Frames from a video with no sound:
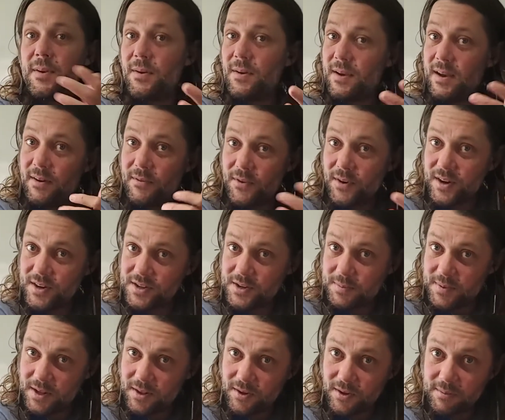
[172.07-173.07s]
have you guys be
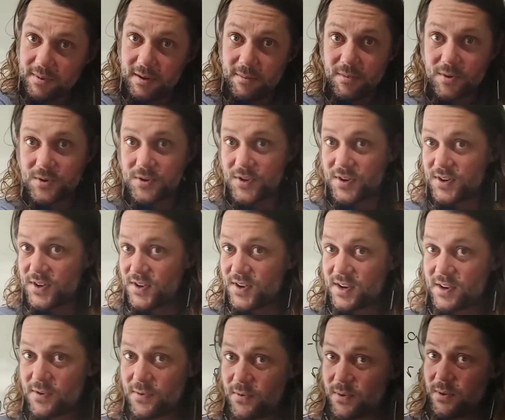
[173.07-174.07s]
a little bit more
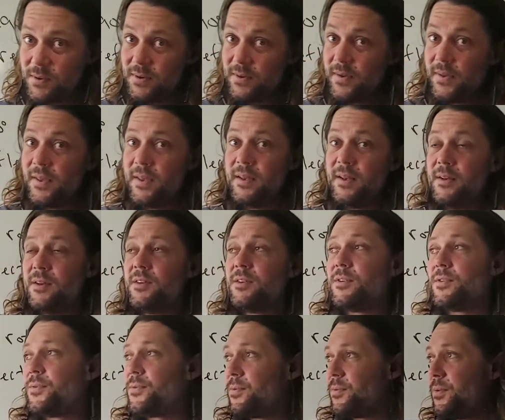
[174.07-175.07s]
successful
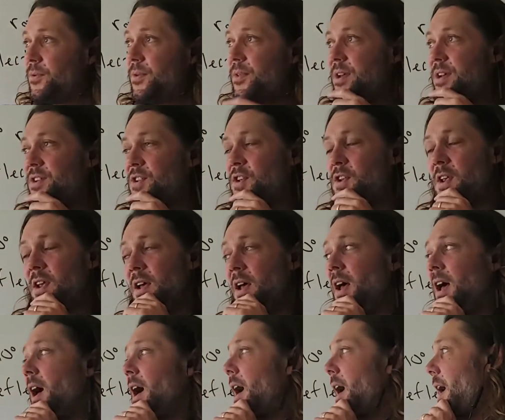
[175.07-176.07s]
through this.
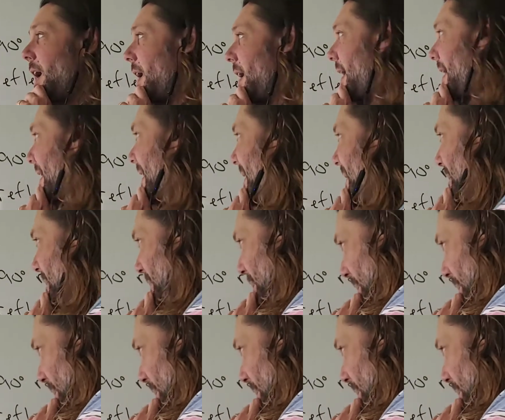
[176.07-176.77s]
So